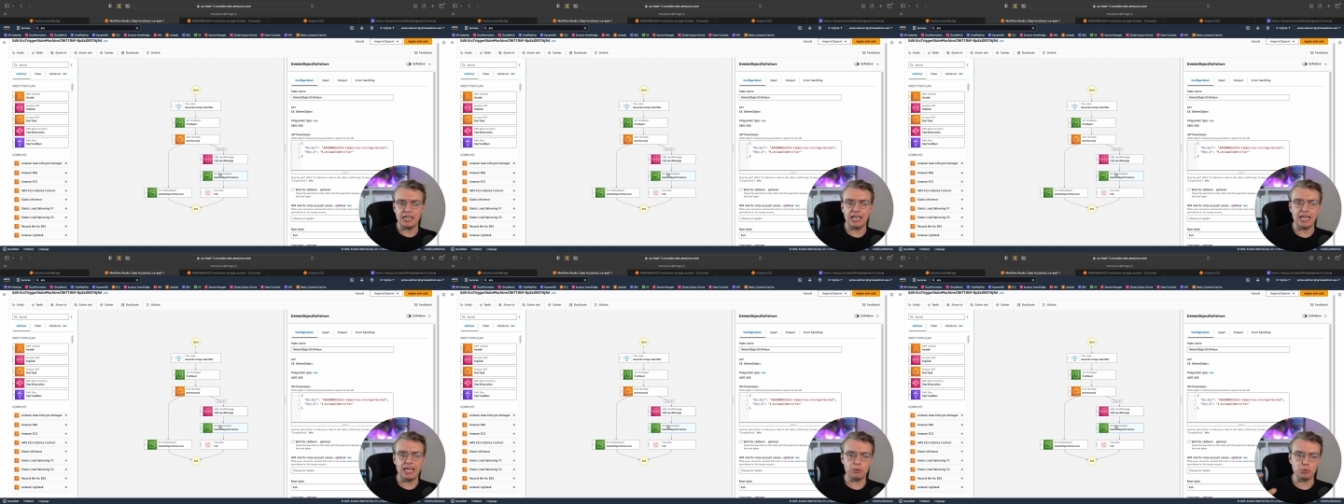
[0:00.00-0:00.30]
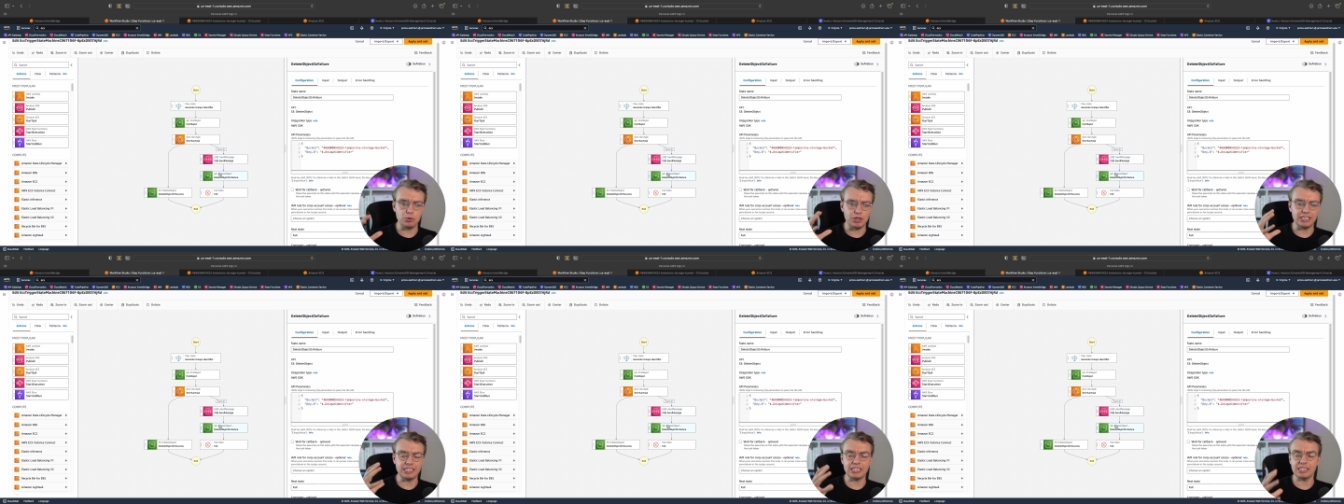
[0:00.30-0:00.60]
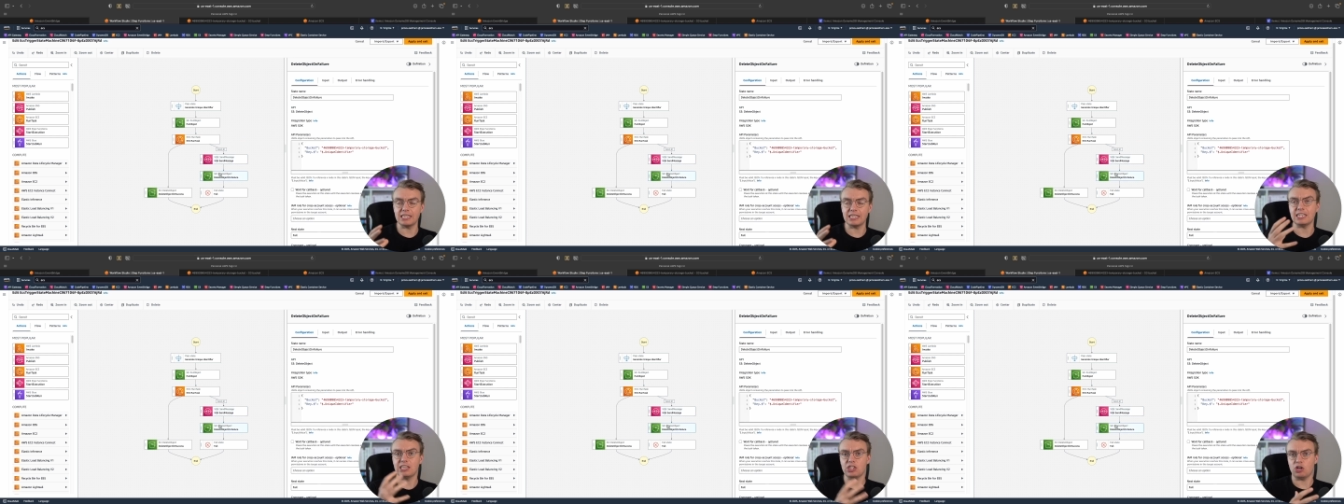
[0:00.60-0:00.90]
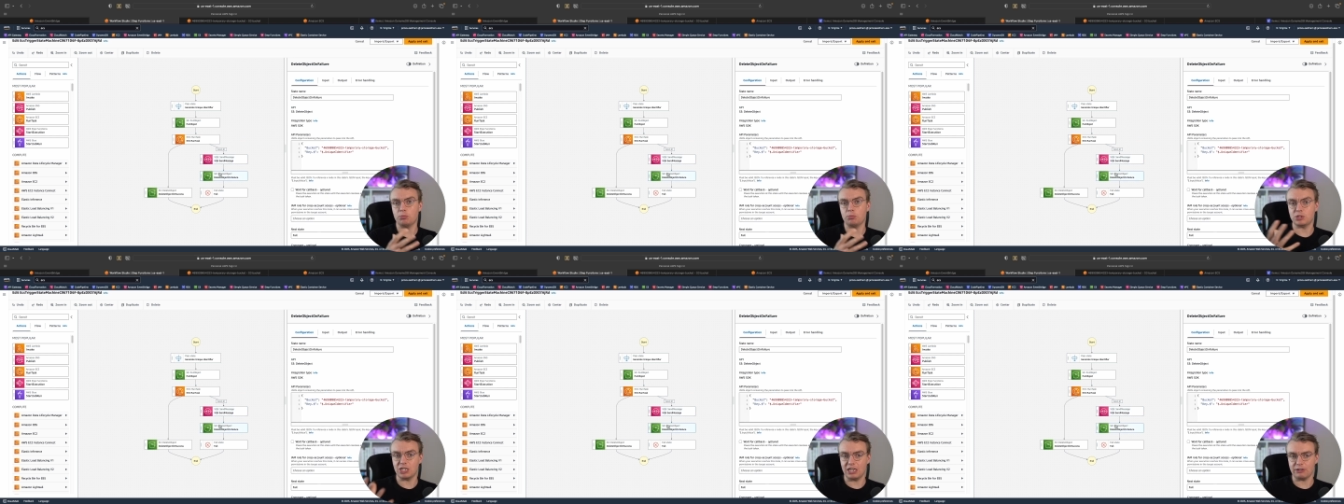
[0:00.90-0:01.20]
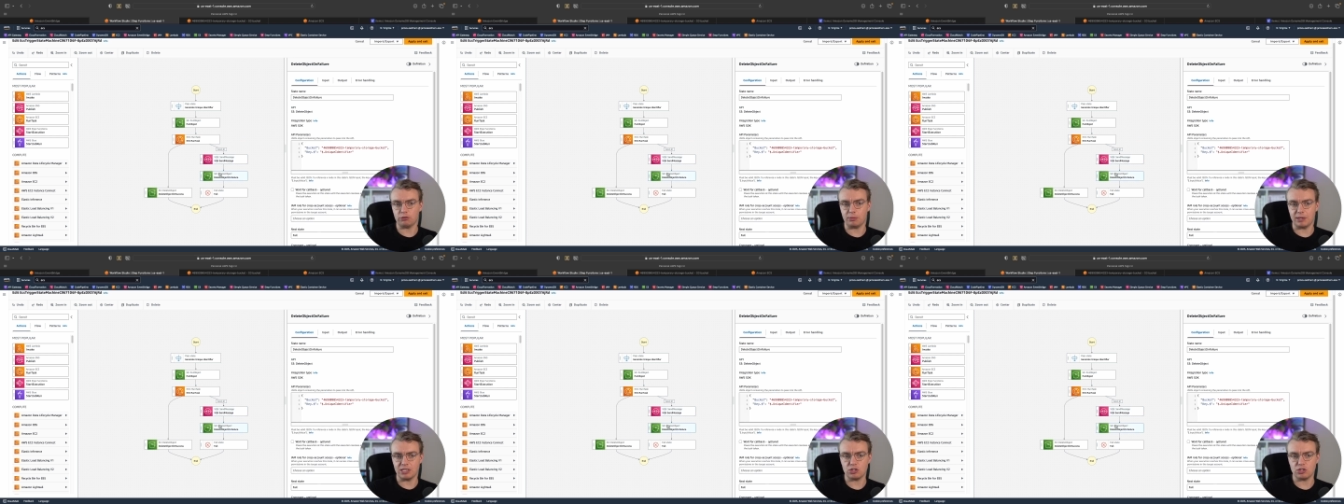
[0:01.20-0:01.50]
It will then delete the
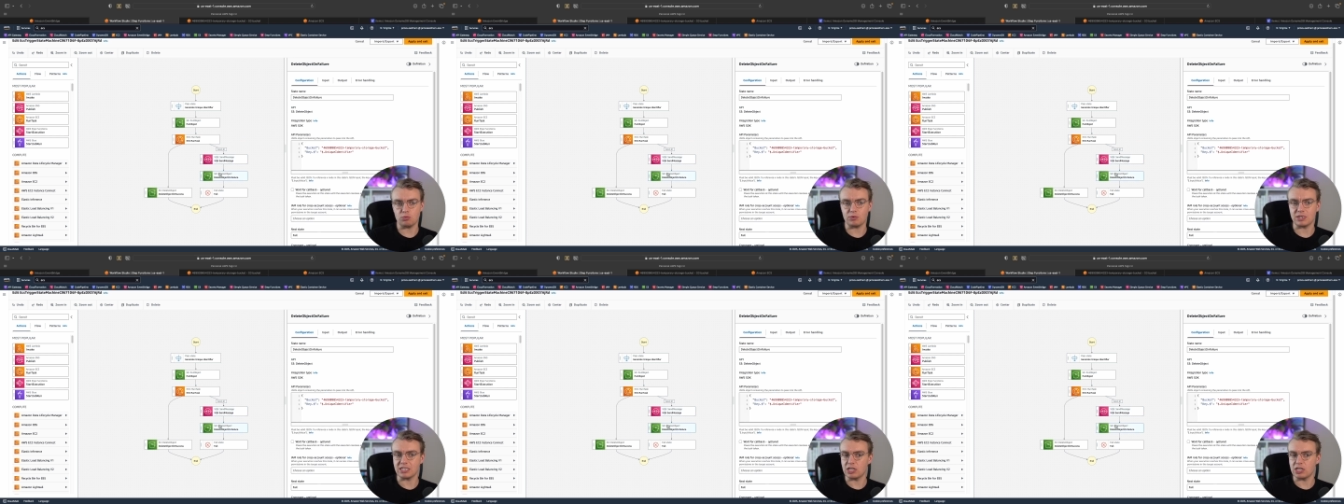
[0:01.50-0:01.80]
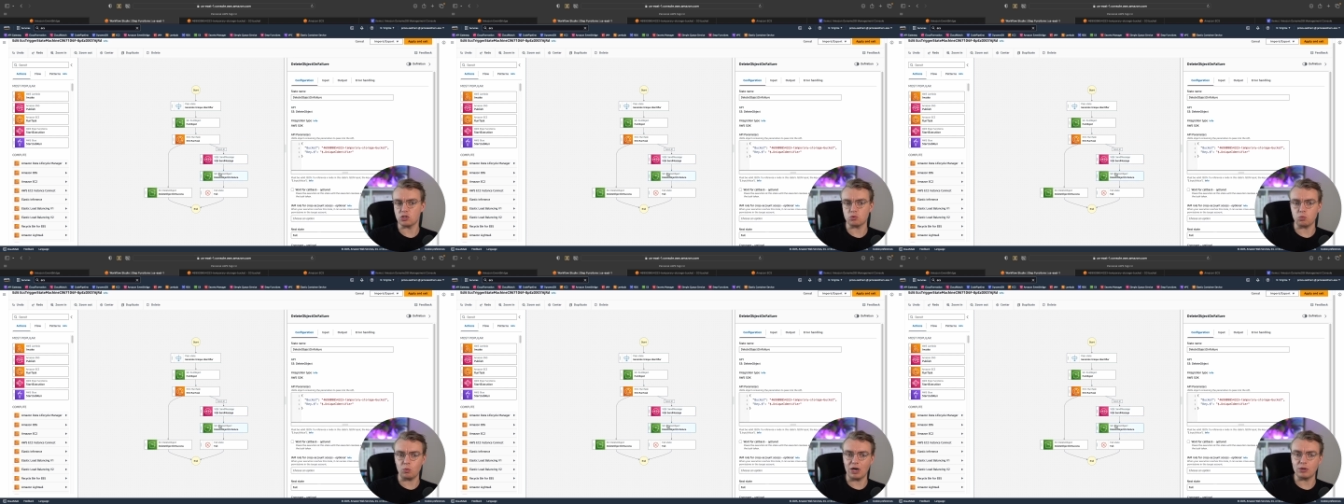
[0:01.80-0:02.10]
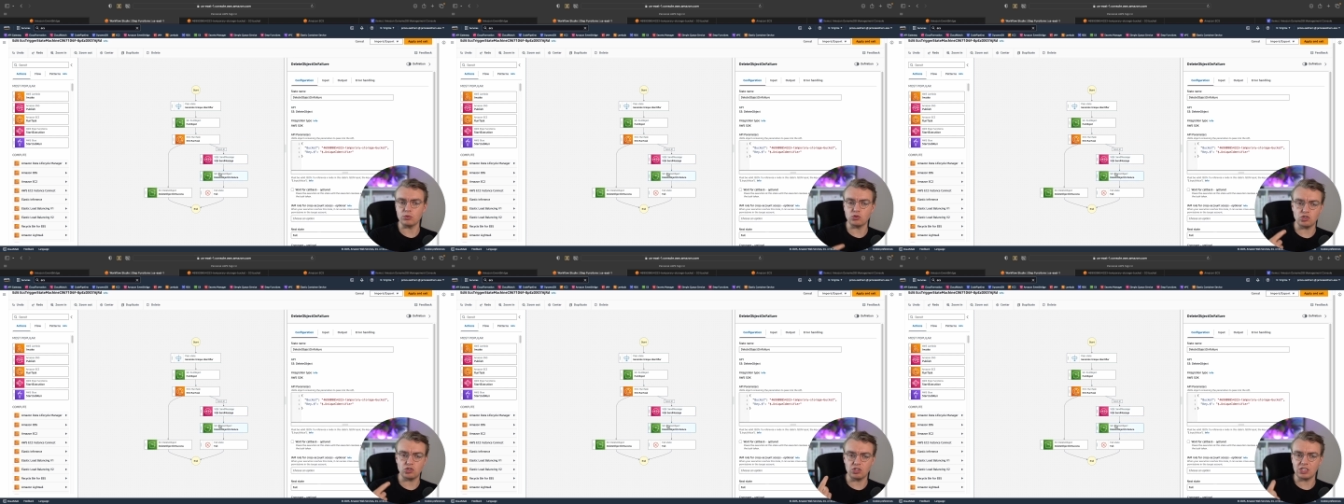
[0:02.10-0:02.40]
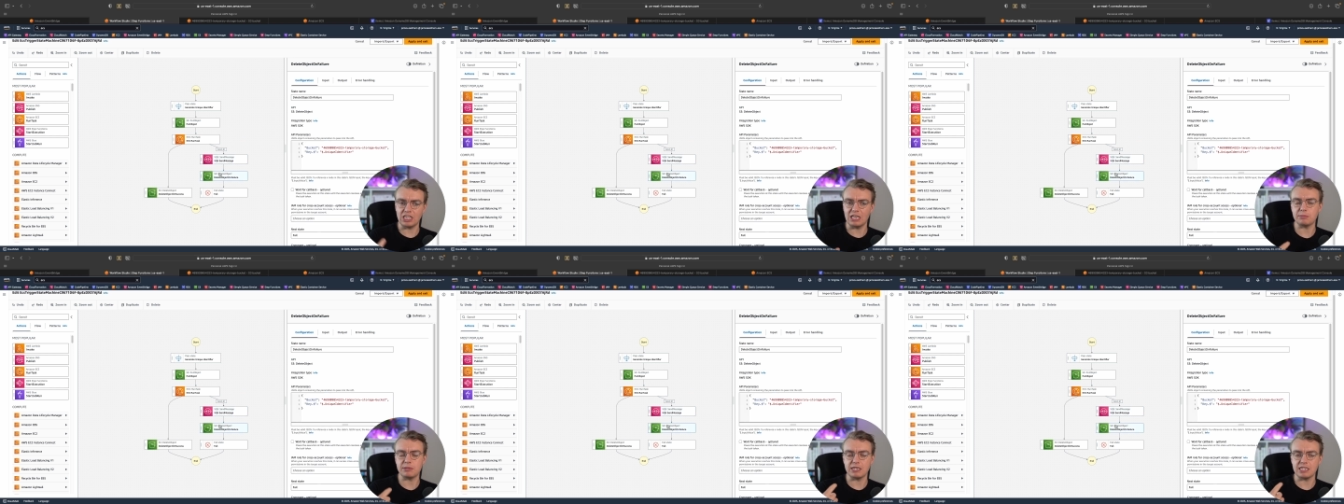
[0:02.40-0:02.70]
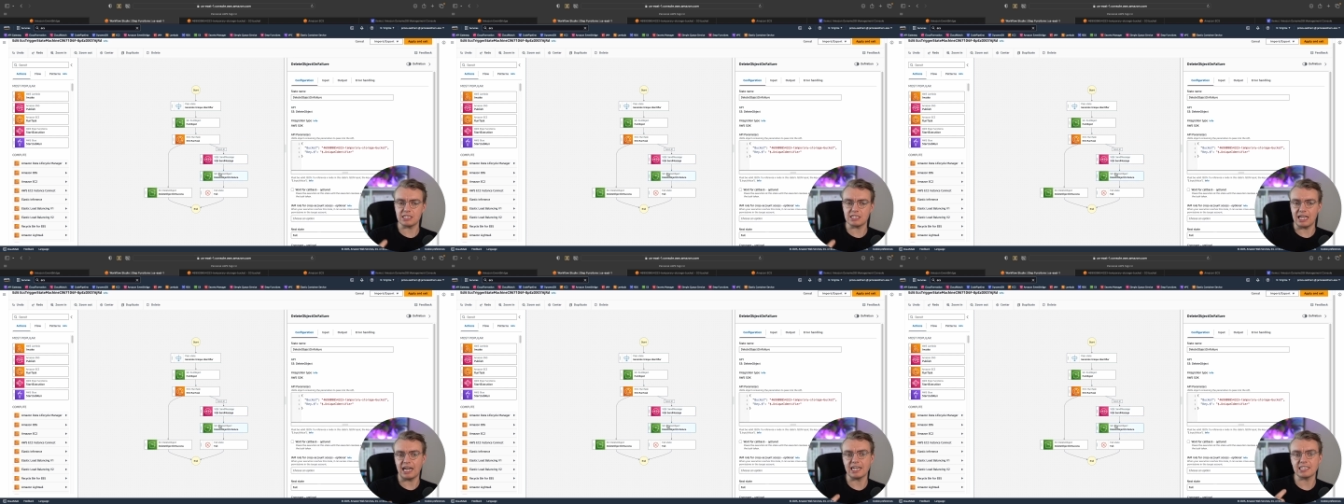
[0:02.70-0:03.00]
object from S3 as well, just to keep
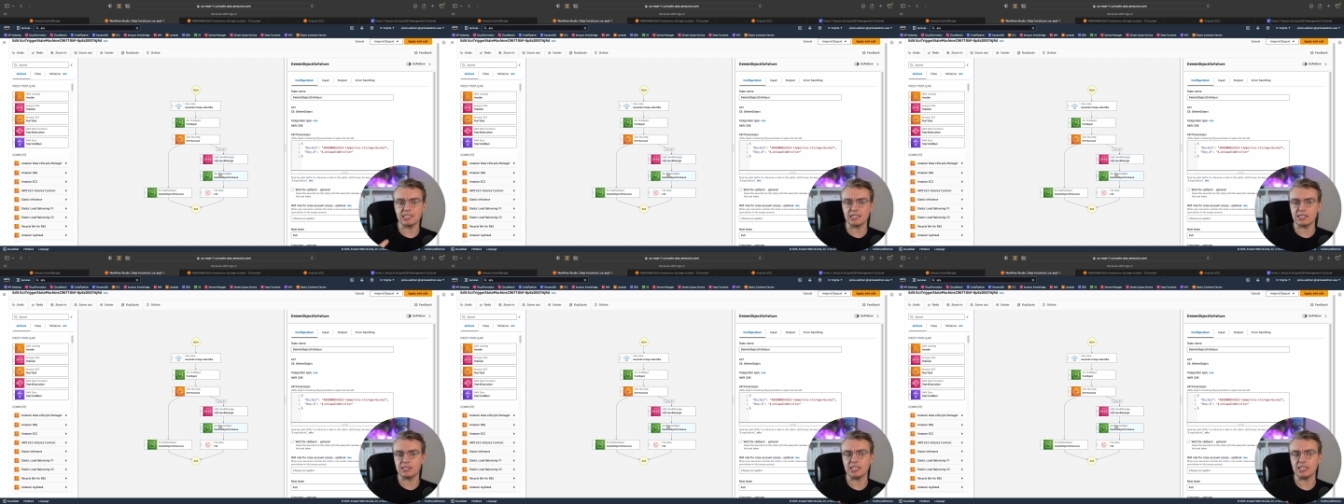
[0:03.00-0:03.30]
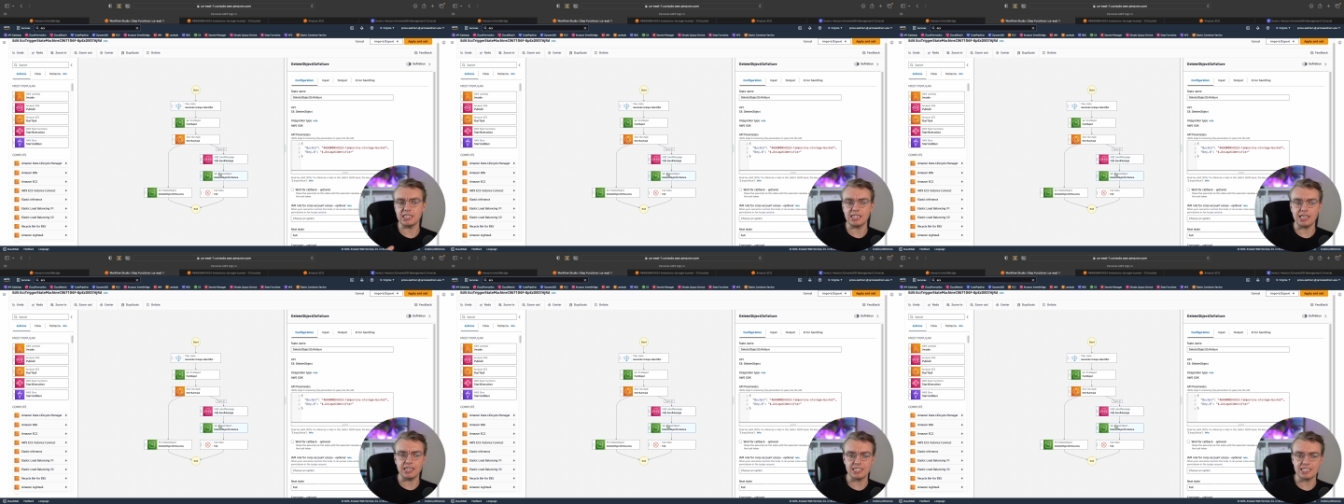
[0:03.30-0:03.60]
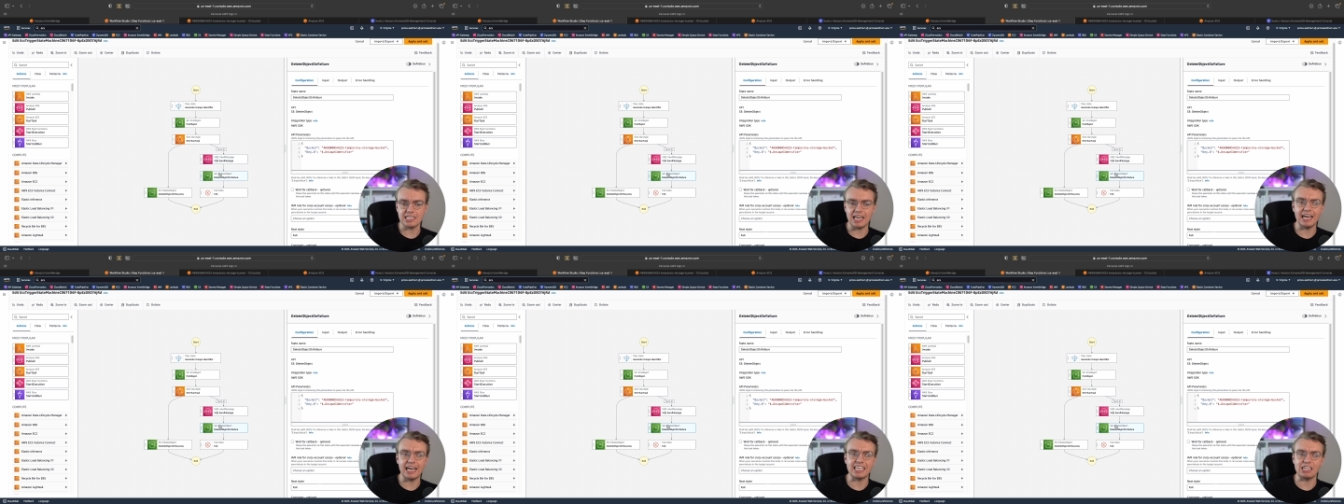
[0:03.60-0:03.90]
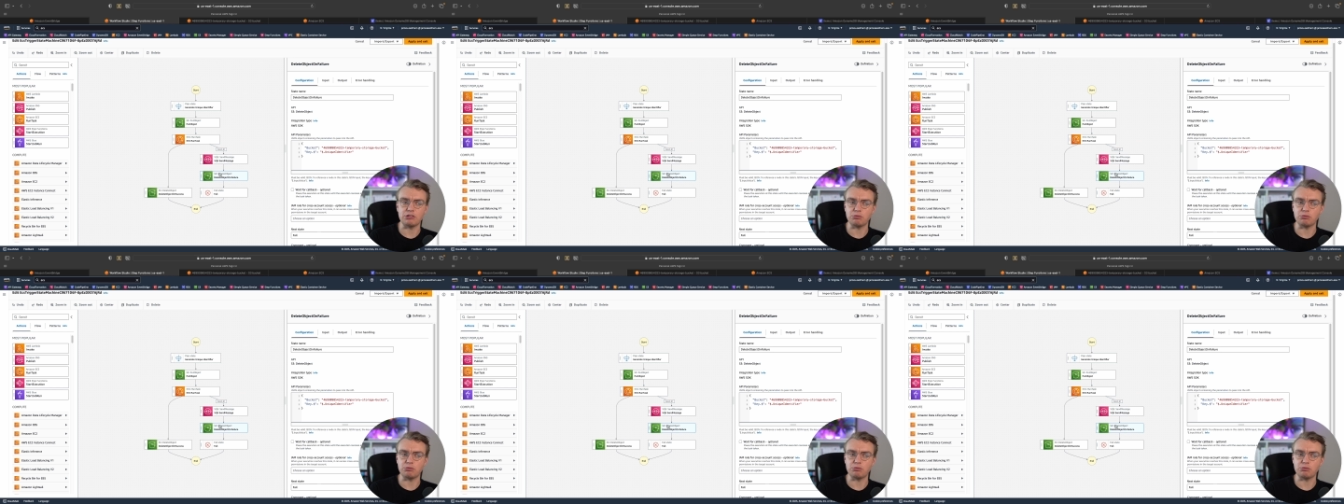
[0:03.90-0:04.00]
things nice and clean and tidy.